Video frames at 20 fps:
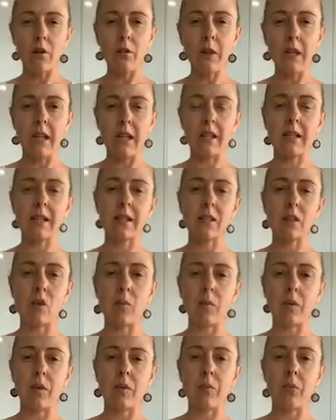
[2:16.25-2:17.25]
and its
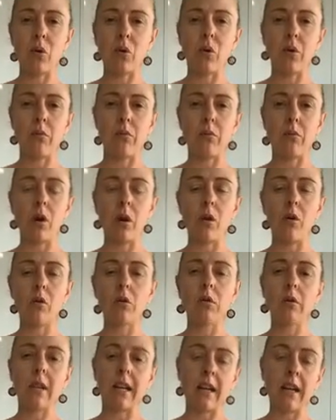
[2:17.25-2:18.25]
super important
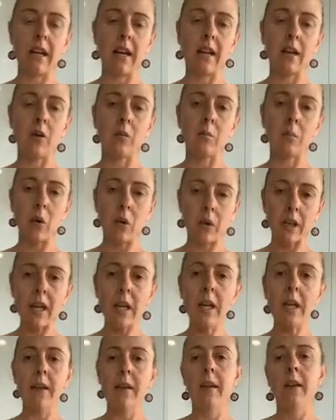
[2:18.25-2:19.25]
role in our
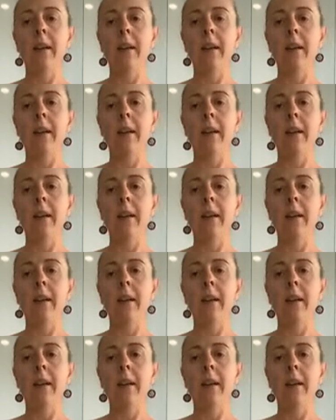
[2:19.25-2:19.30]
body.